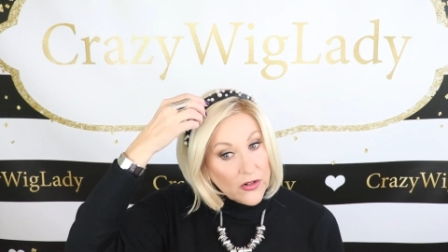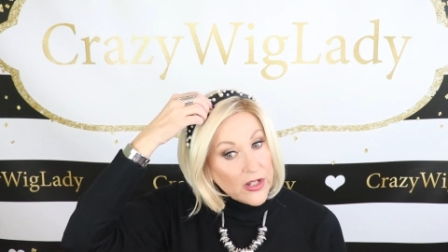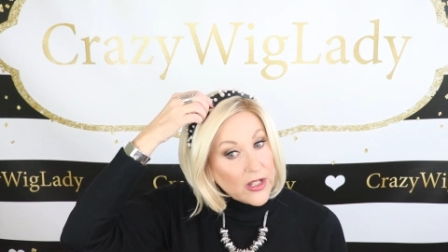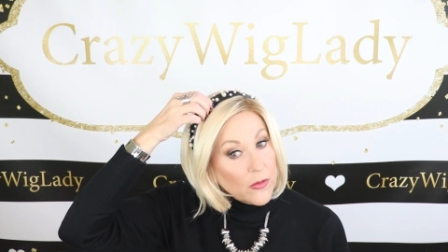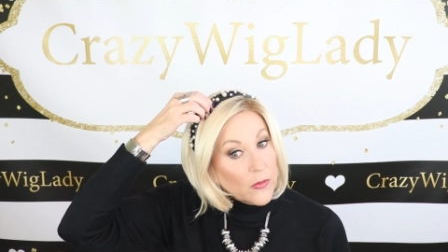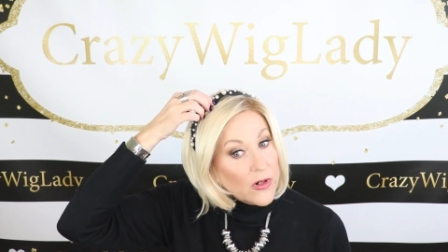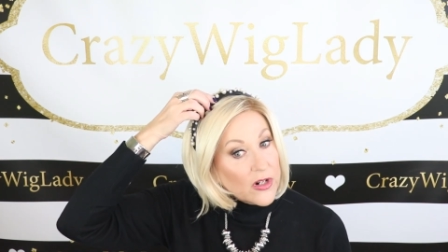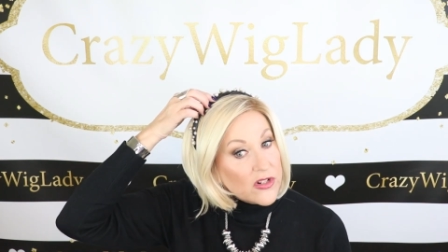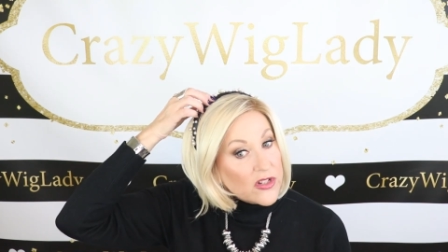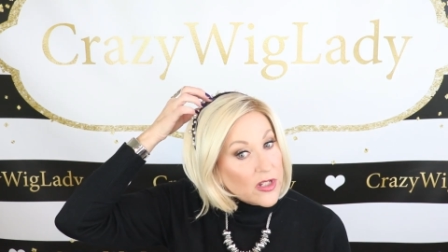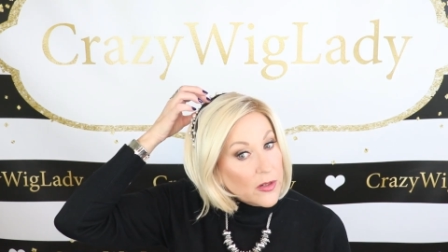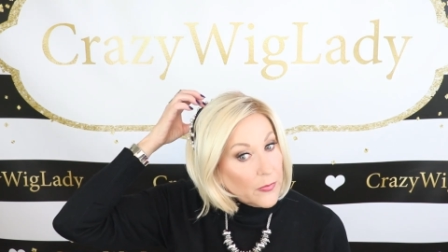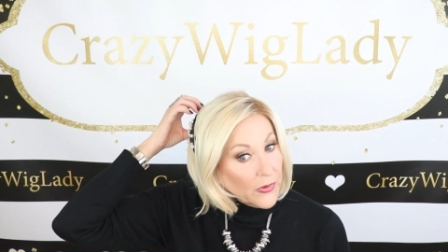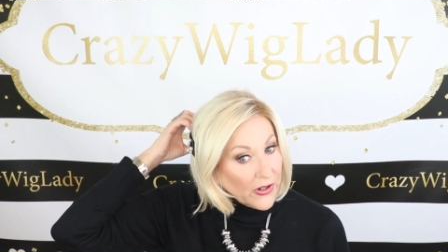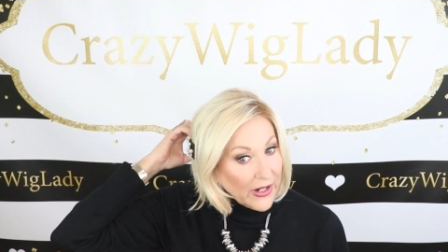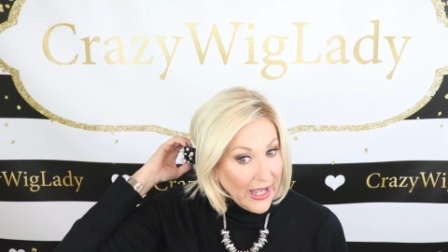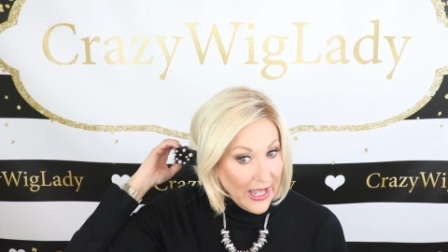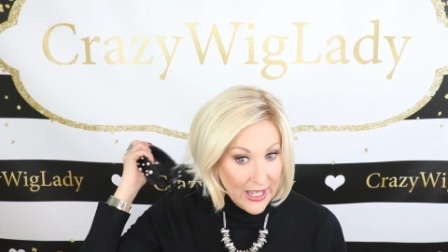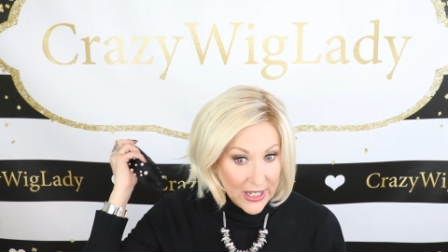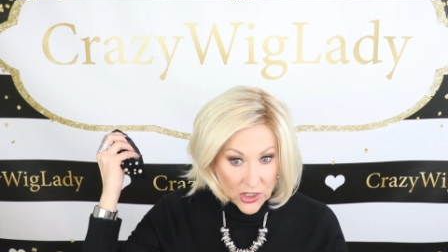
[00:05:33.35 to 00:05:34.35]
or you can wear a
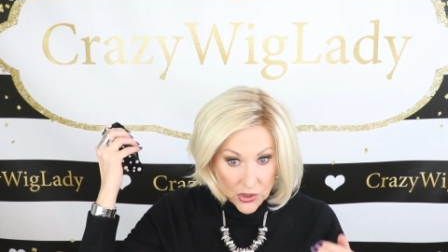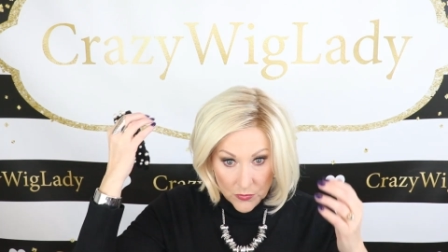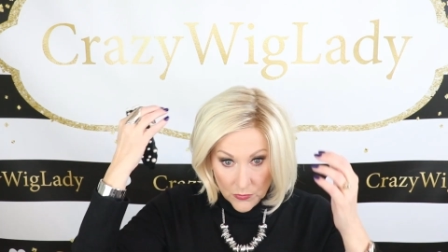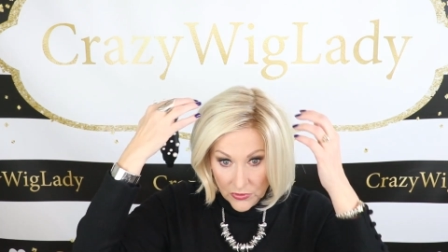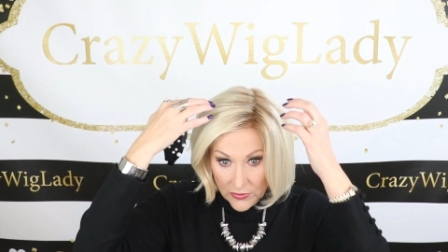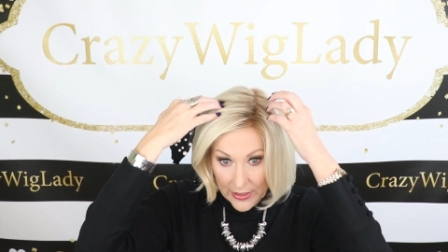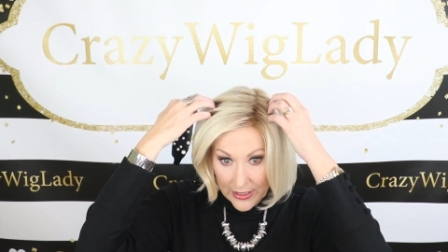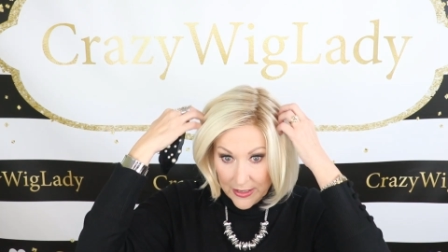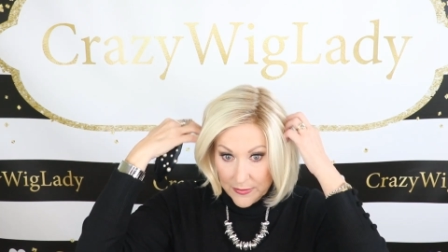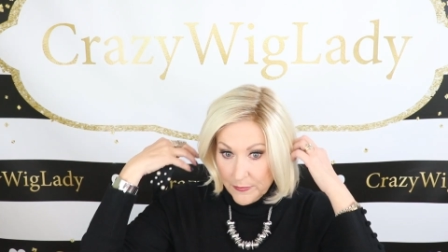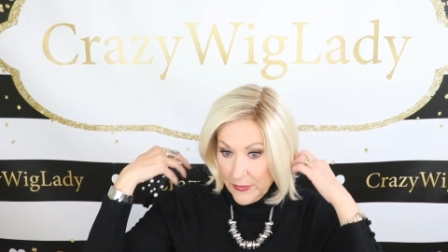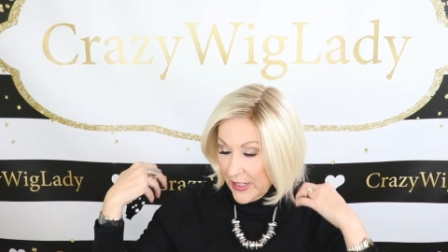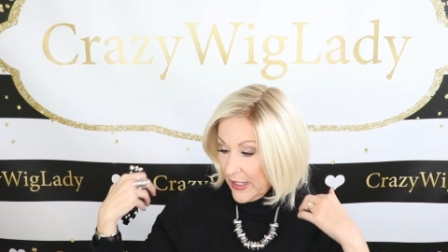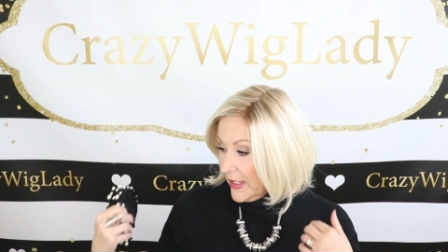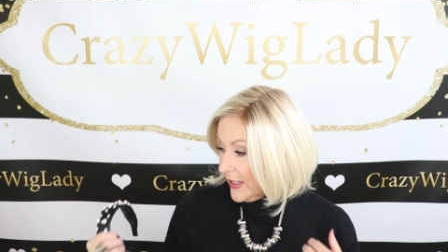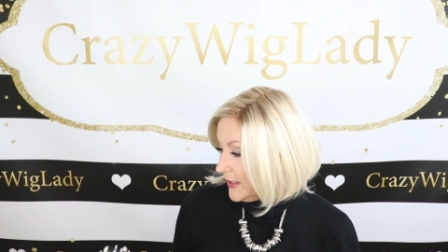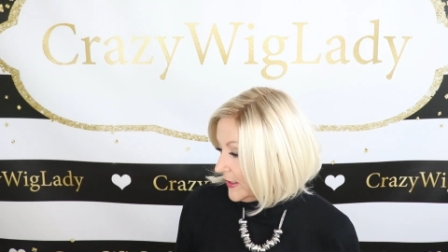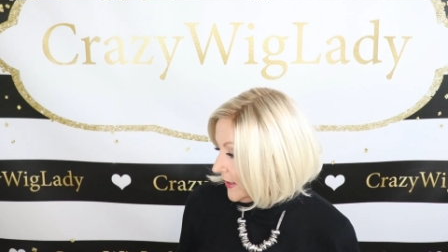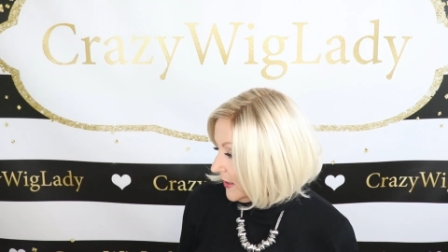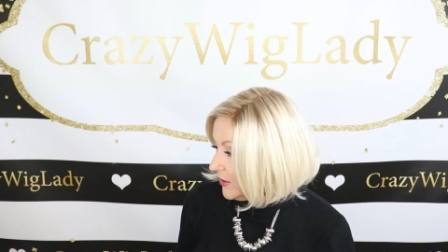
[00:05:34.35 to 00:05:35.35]
super casual
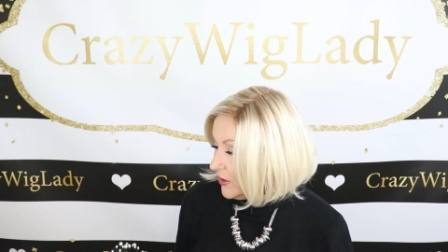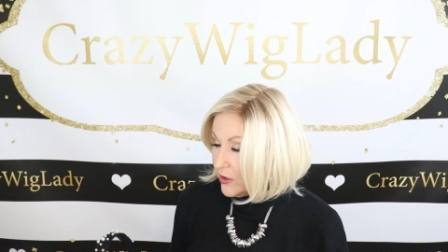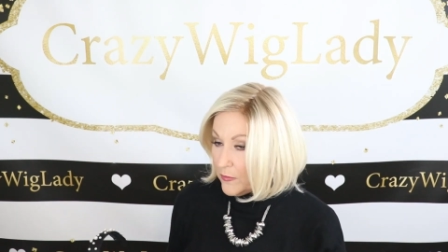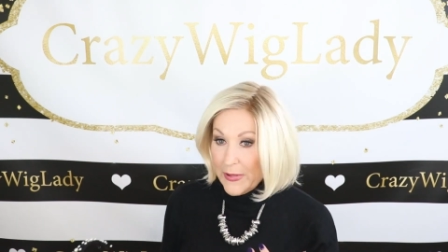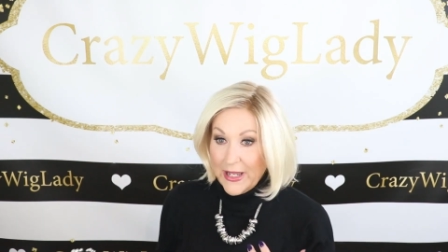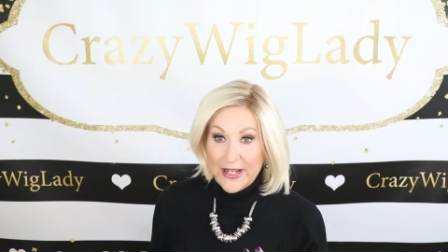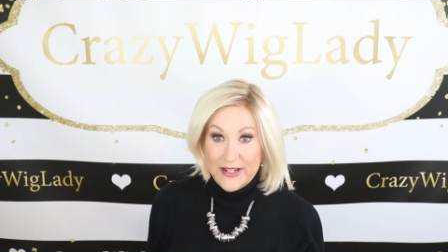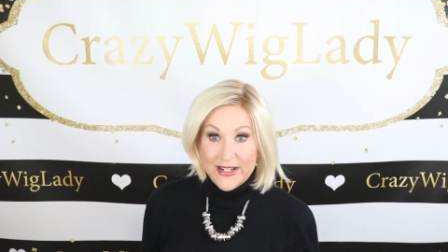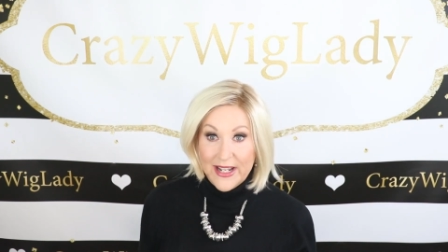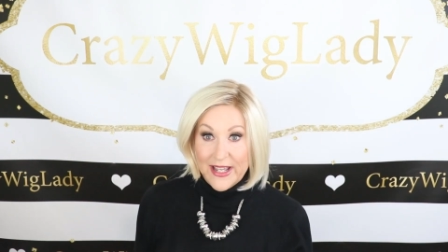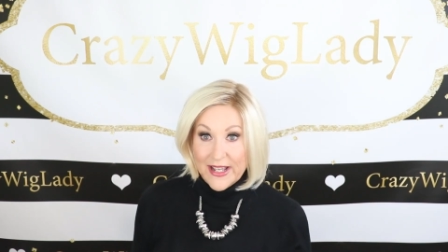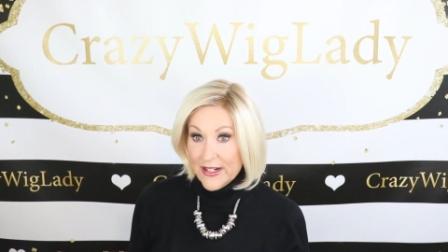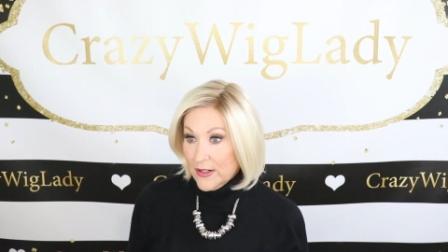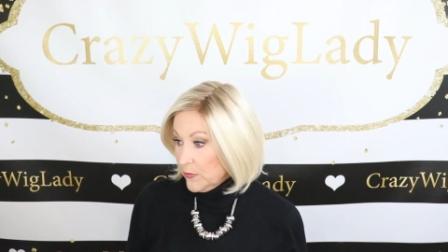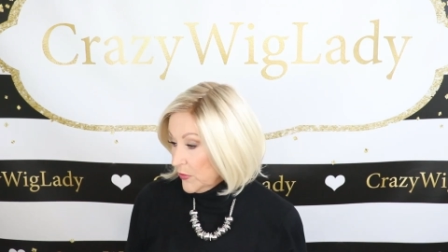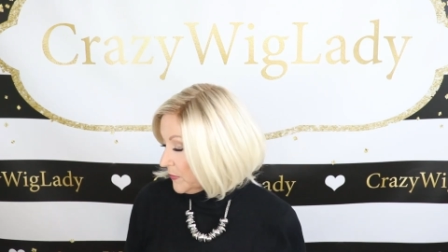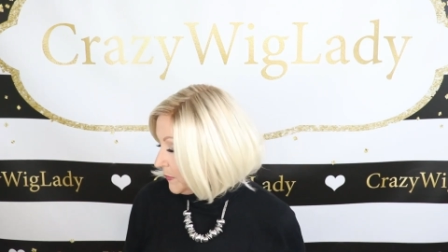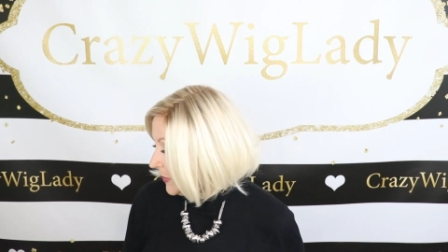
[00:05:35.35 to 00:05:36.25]
headband. A little bandana